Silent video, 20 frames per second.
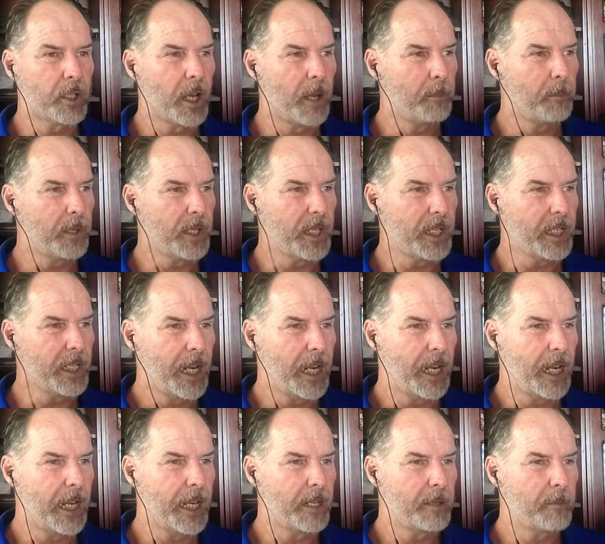company.
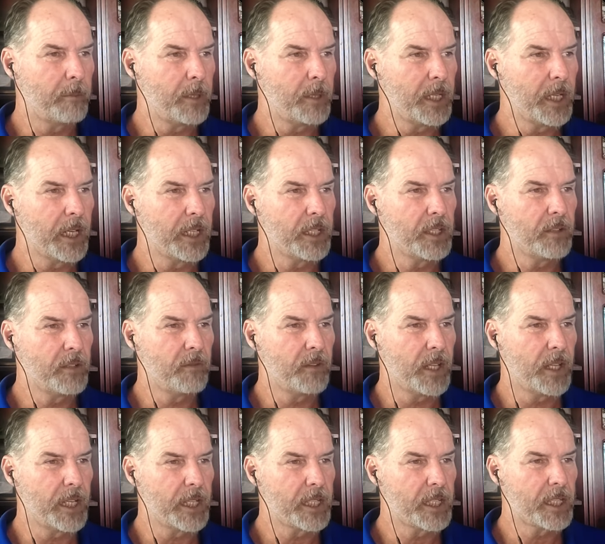And because of
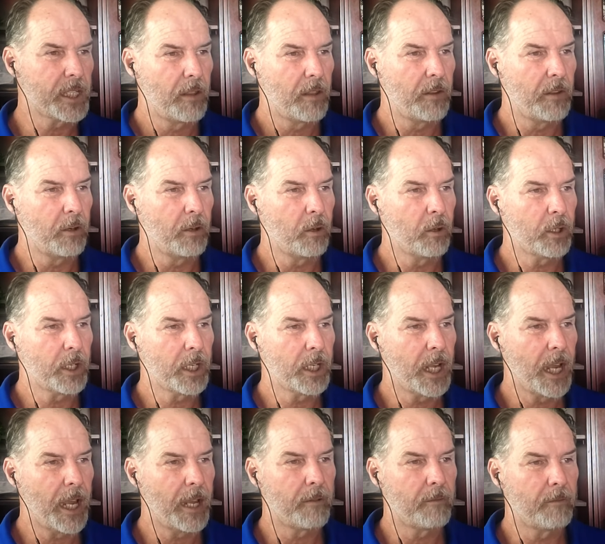this, they're looking
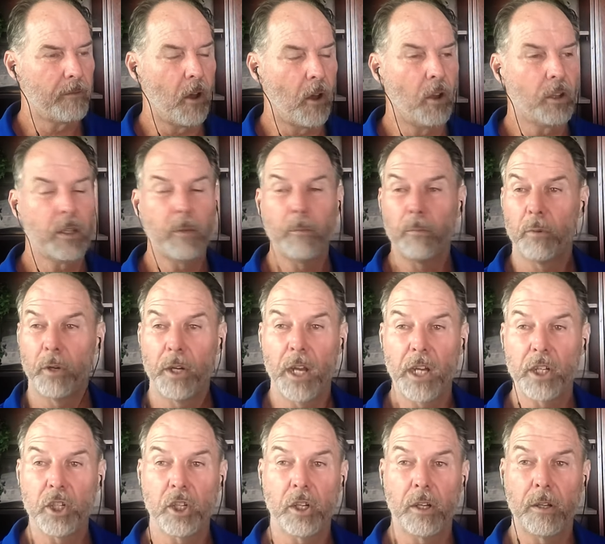at volume
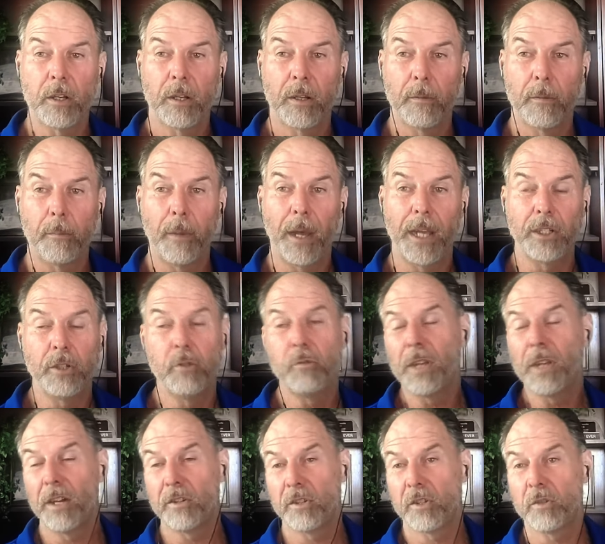production by
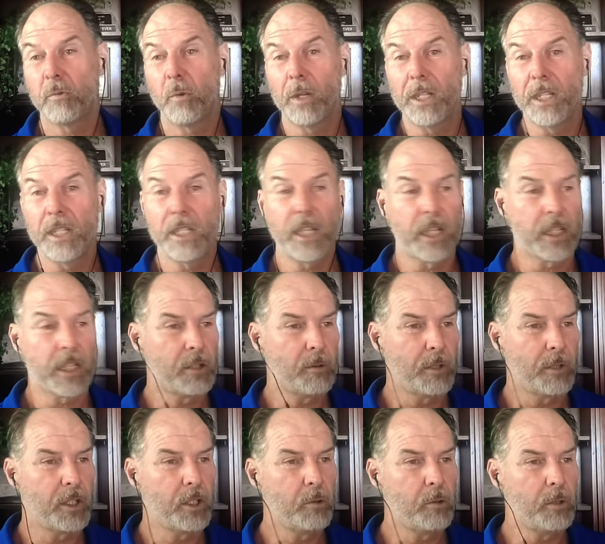2026. So
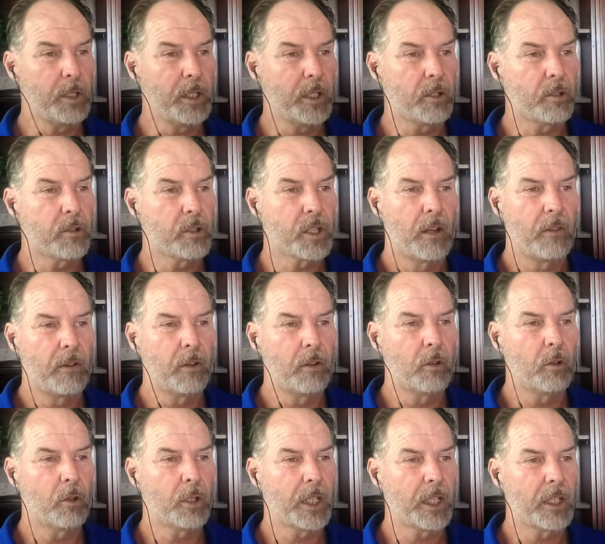in 2 years, they're
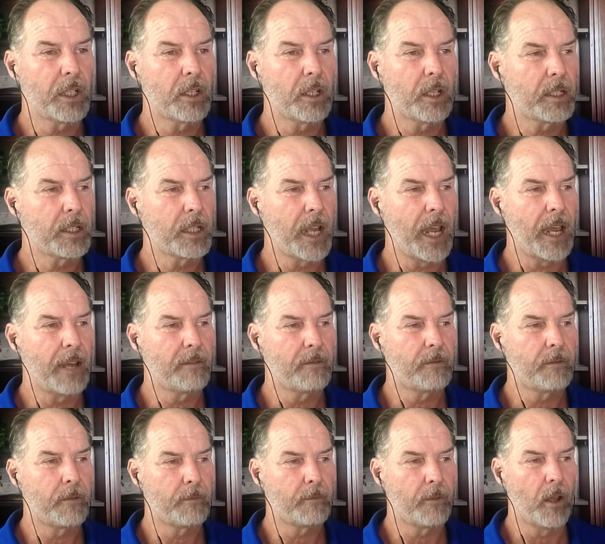looking to
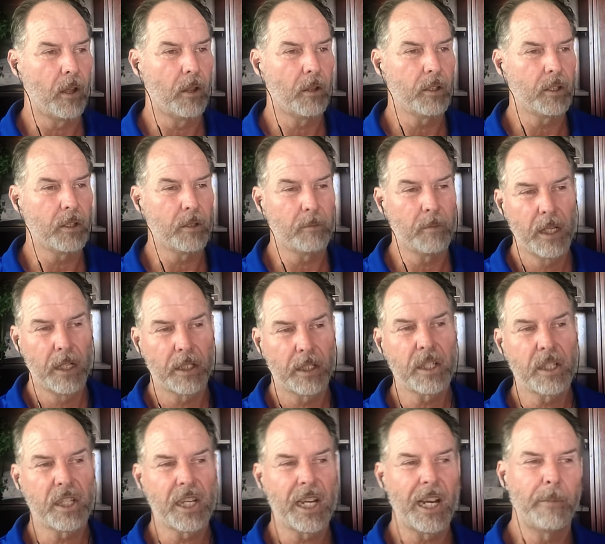have volume.
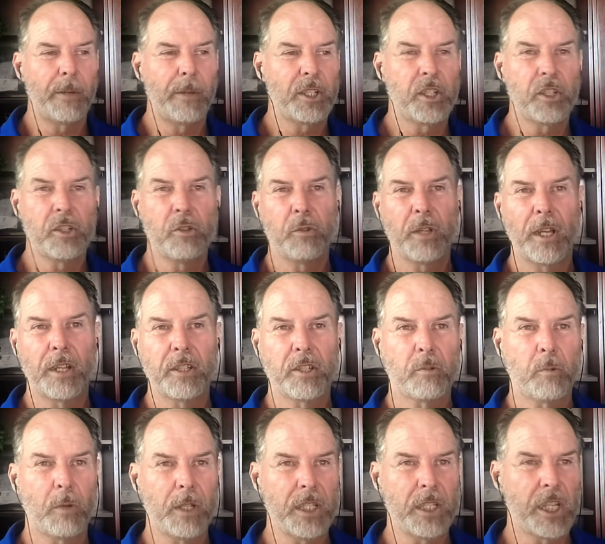Doesn't say how much in
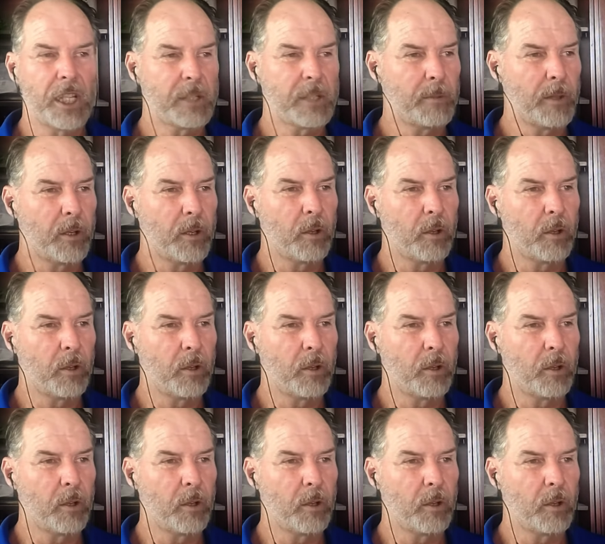2026, but